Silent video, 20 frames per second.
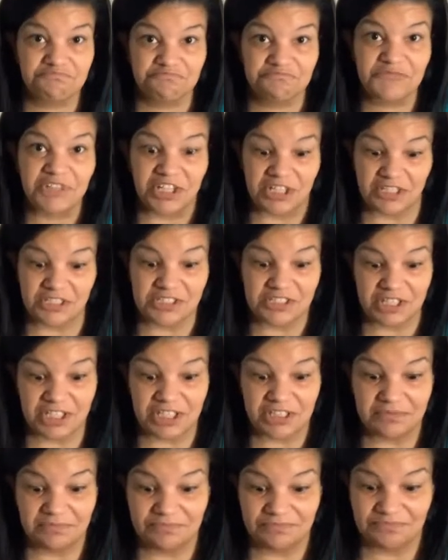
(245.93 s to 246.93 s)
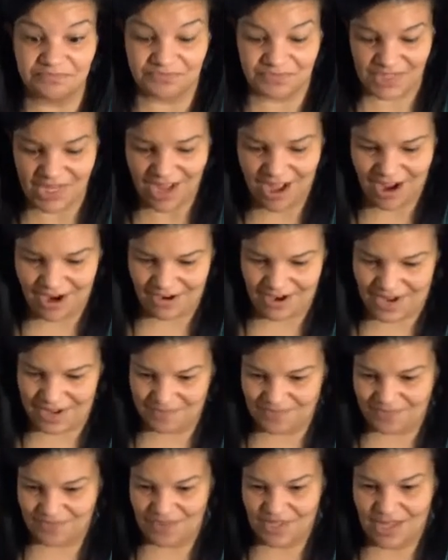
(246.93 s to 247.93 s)
It looks good. All right,
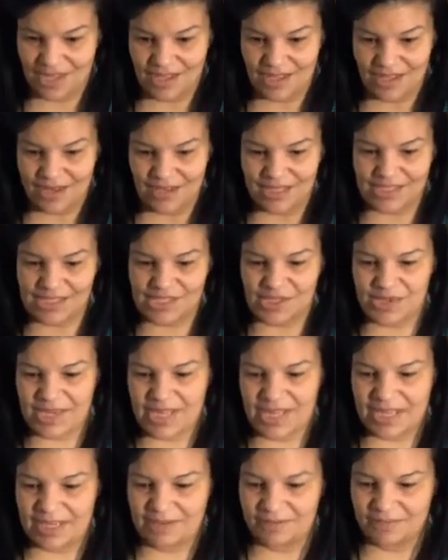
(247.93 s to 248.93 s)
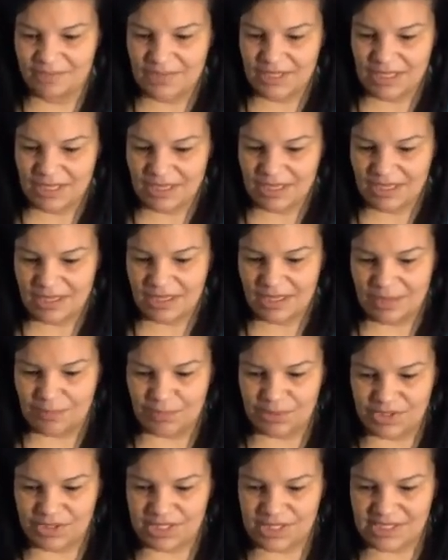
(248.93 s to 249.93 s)
let's go ahead and
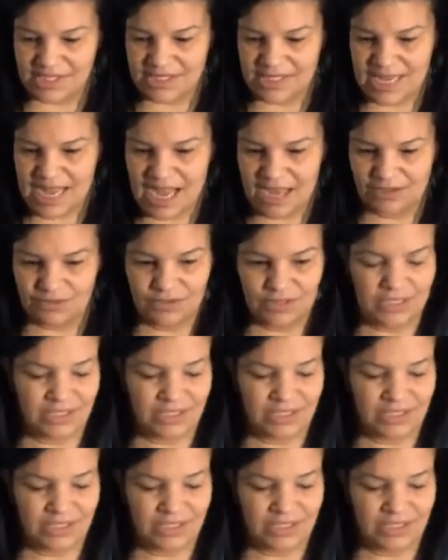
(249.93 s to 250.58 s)
put this down.